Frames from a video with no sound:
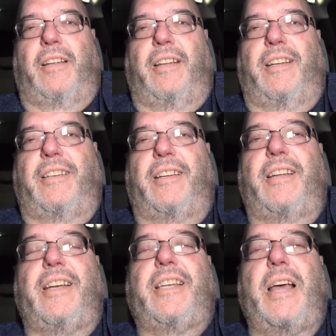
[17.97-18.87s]
And uh,
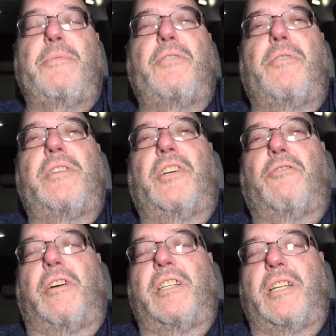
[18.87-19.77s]
anytime she runs
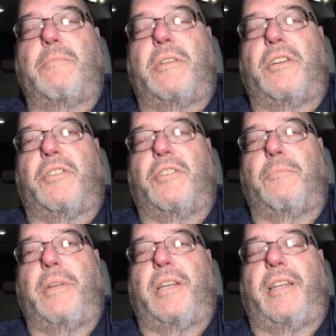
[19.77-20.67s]
across something, she'll
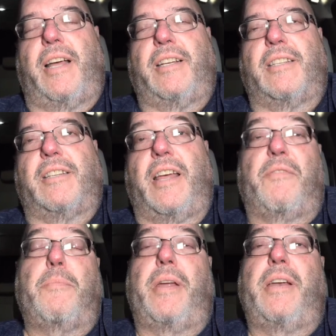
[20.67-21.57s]
shoot me a text and say,
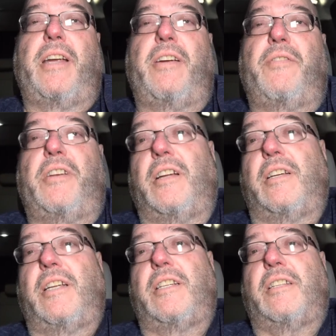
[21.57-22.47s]
Have you been here? Have you
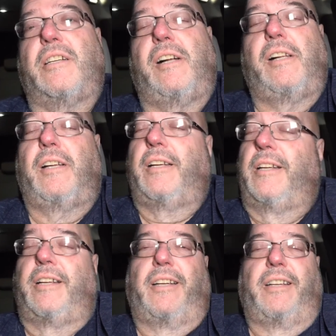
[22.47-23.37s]
done this?
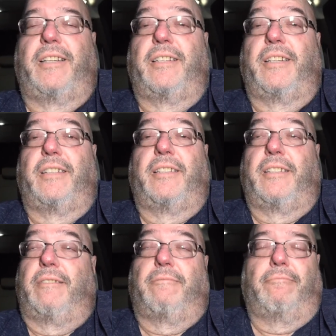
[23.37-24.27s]
And, and
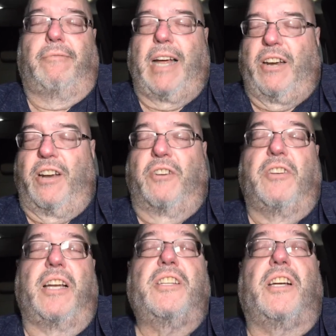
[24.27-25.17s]
I don't know how
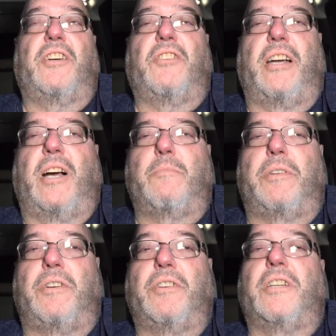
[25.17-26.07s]
tonight's going to turn out,
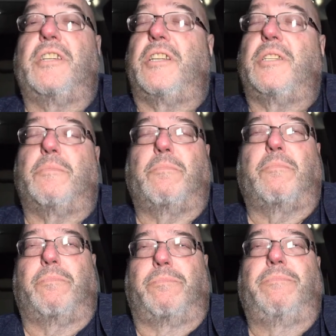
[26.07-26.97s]
but usually she's
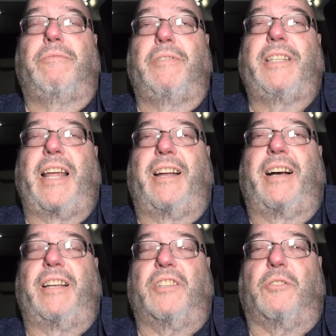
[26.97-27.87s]
dead
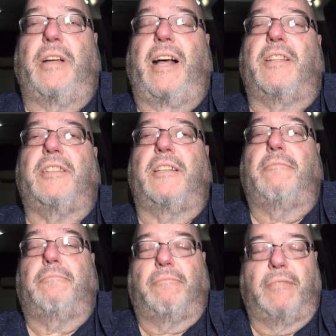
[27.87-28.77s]
on. So, Allison,